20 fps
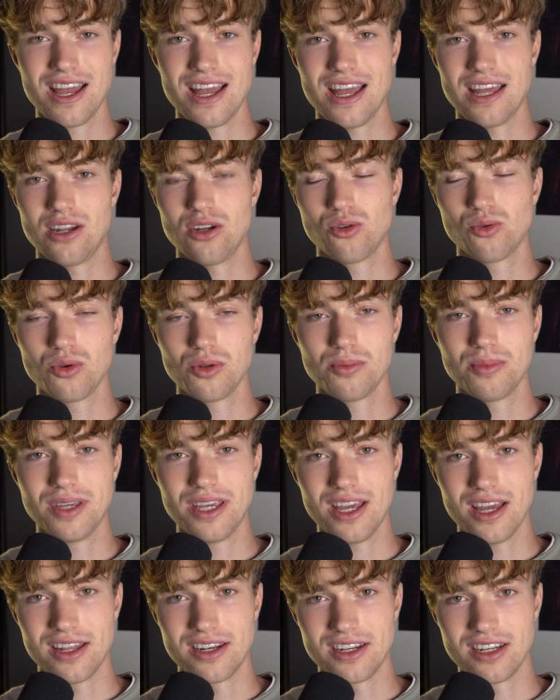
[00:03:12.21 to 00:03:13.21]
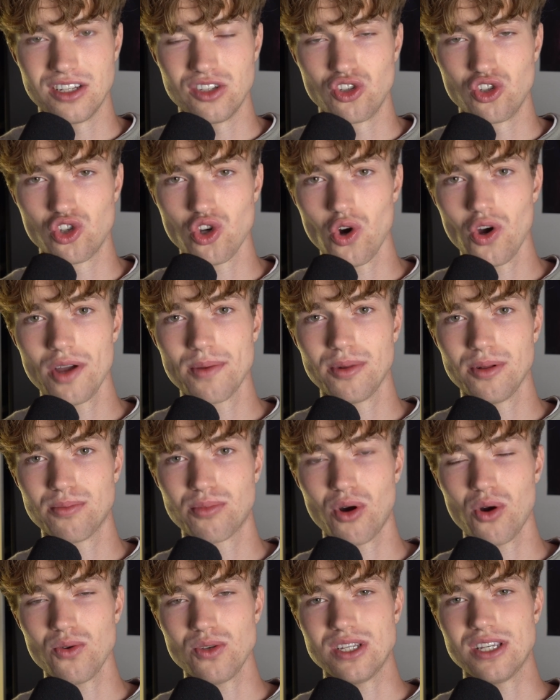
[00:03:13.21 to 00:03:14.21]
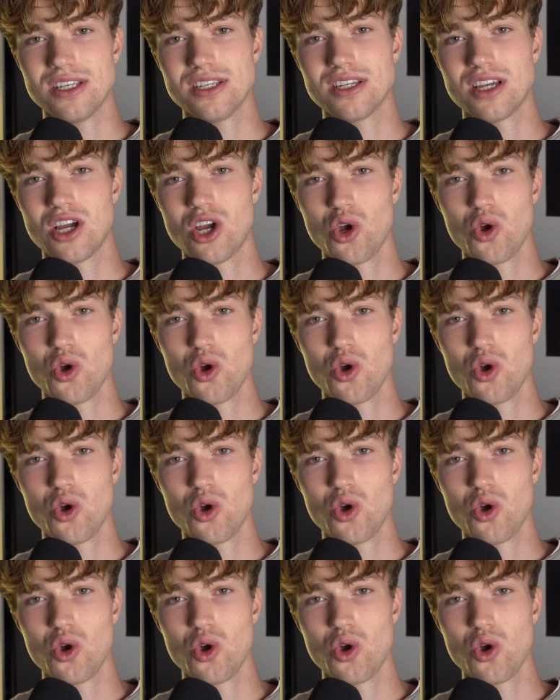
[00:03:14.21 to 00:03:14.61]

And it will be an enjoyable process,